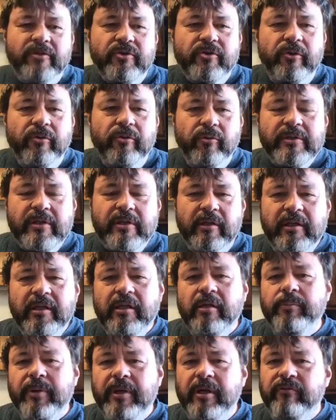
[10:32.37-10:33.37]
So it was a
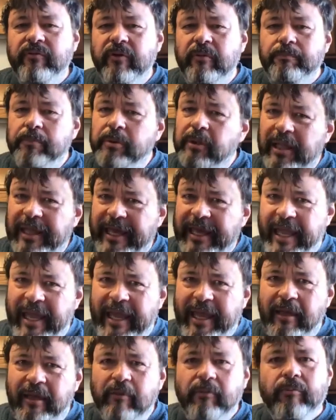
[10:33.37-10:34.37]
little bit of a
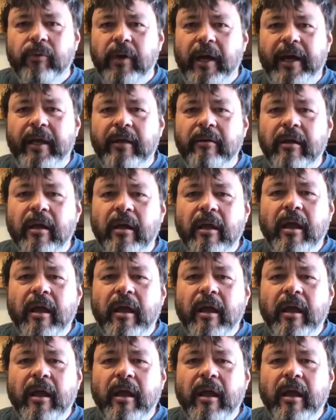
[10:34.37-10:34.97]
play, right?